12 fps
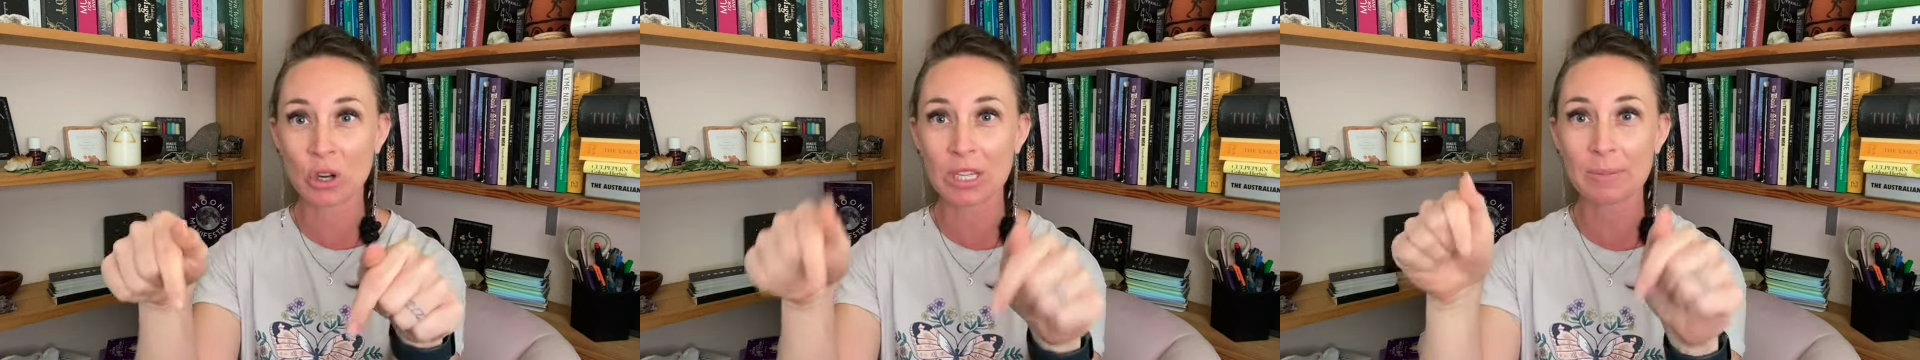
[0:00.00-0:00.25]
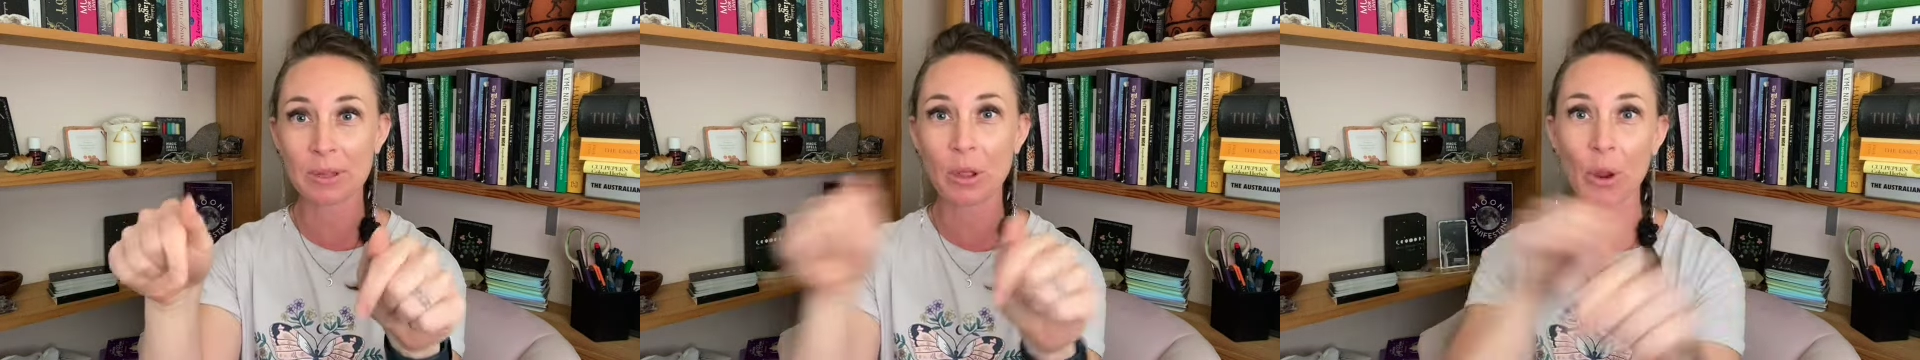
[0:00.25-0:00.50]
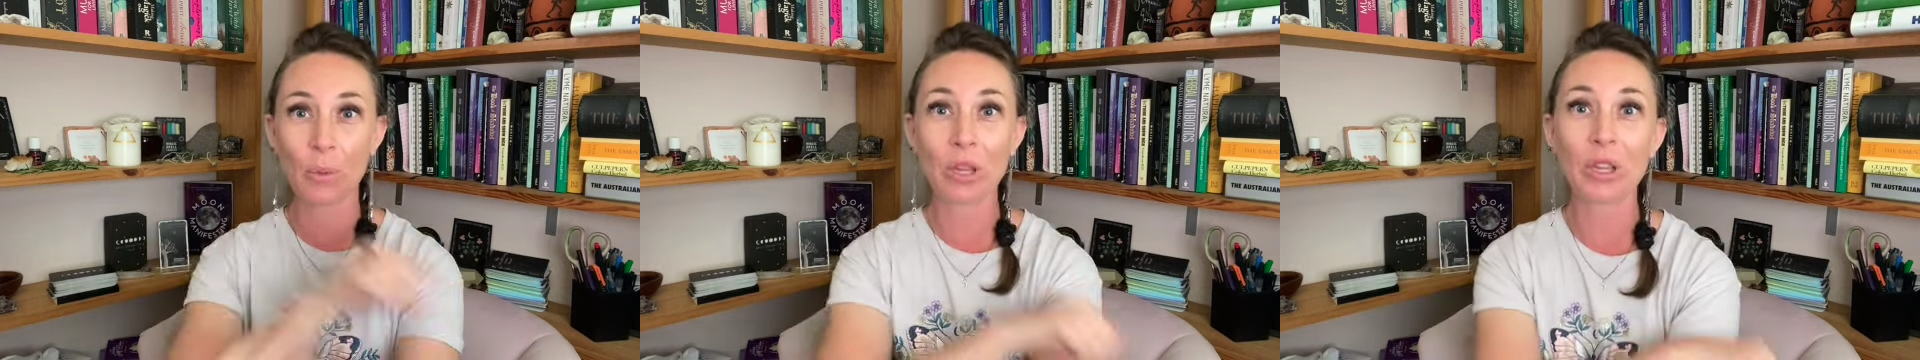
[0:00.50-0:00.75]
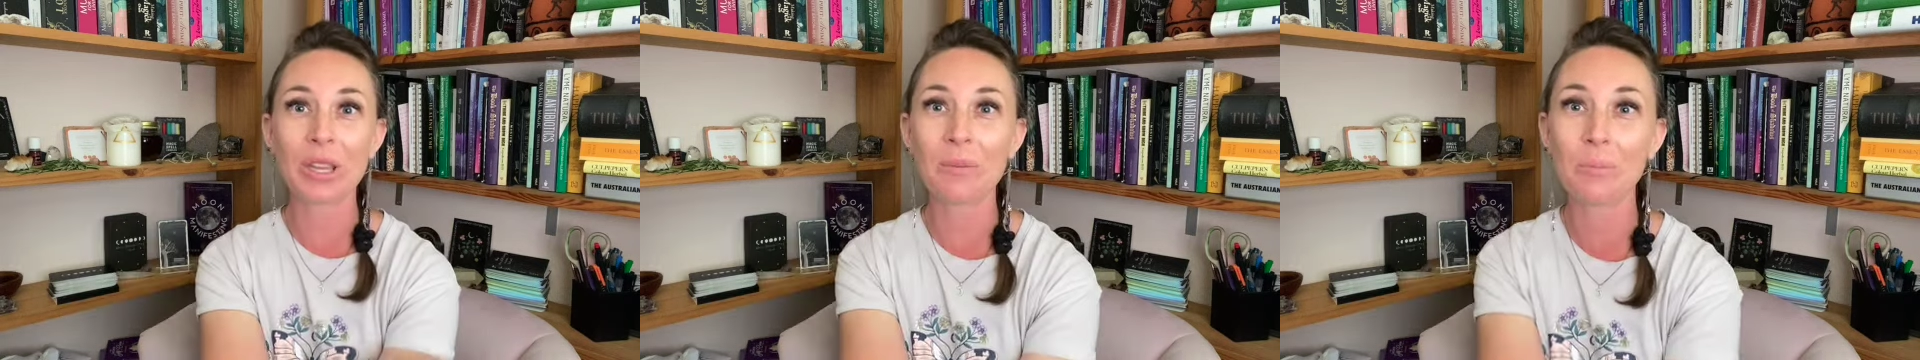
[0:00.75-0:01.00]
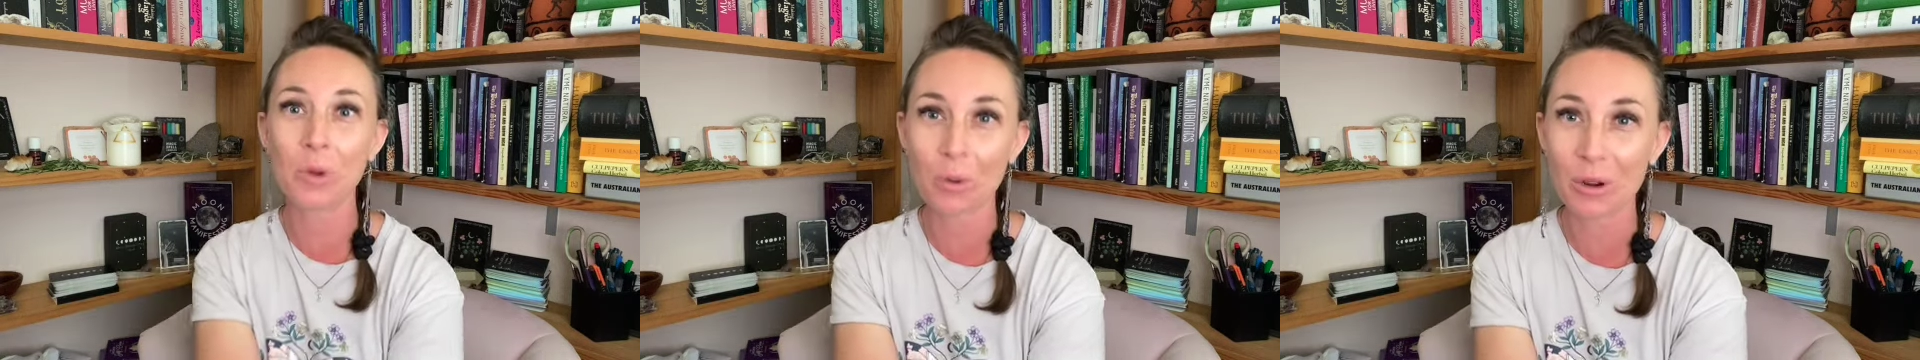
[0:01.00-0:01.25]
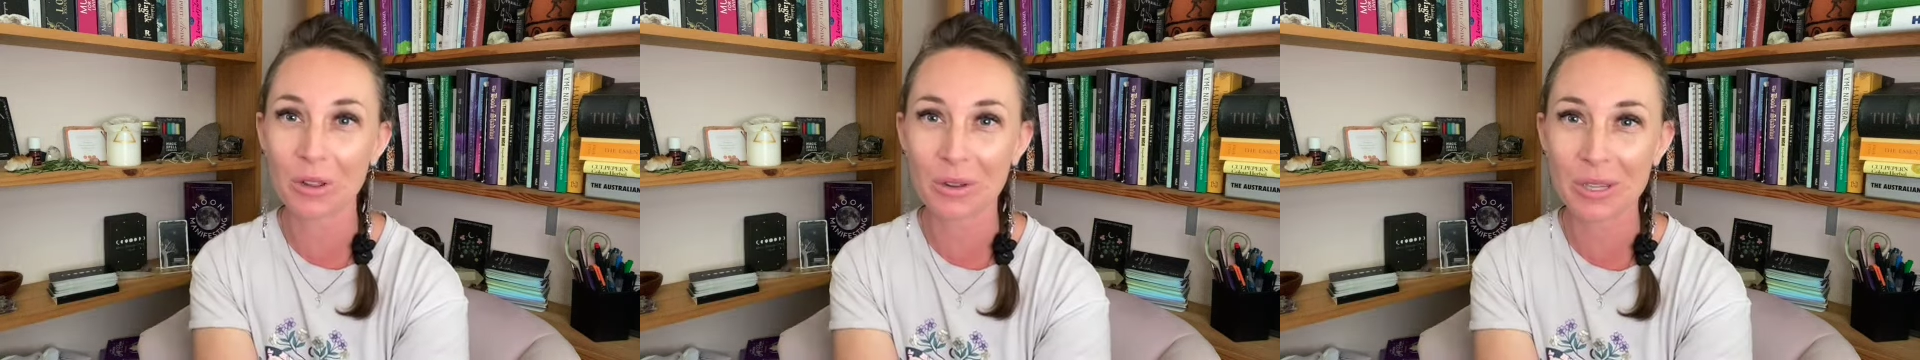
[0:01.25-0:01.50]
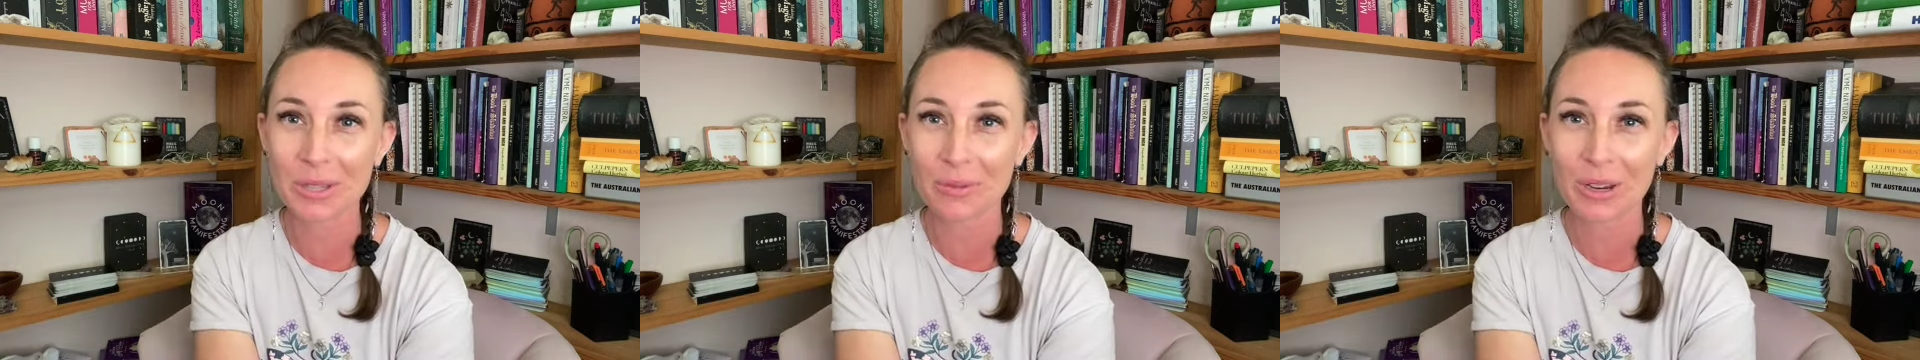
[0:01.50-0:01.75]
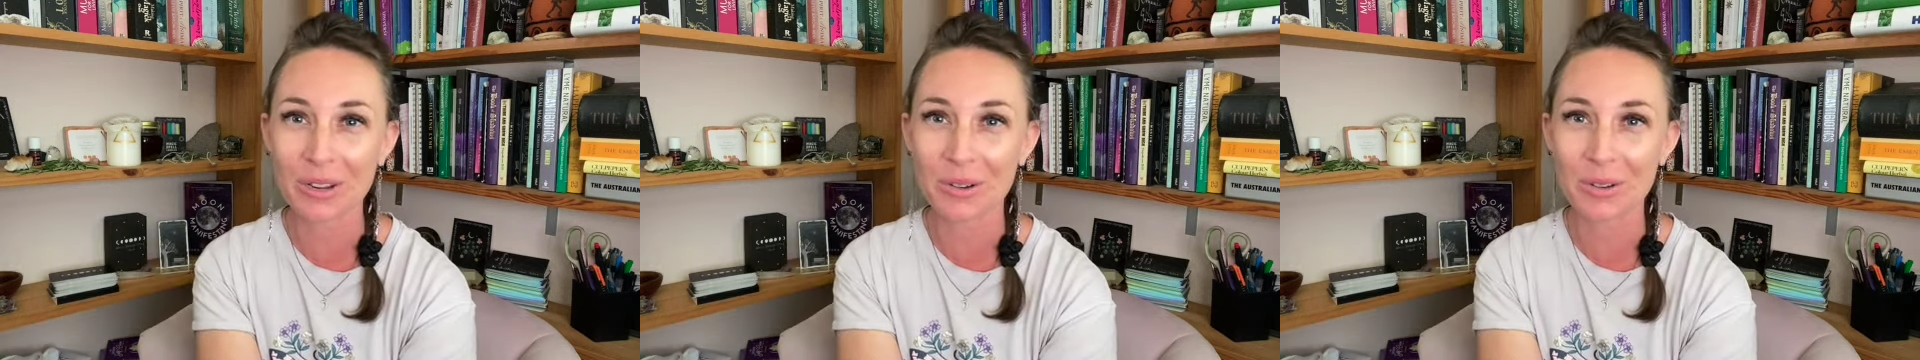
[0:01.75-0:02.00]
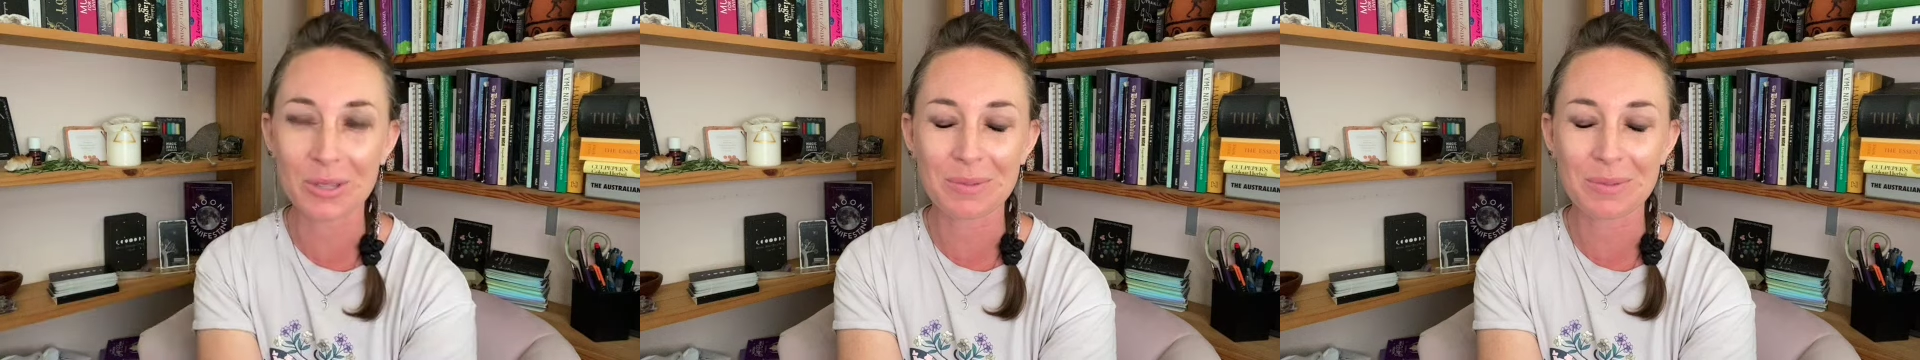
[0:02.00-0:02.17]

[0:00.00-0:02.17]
notes below where you can book one of those free calls,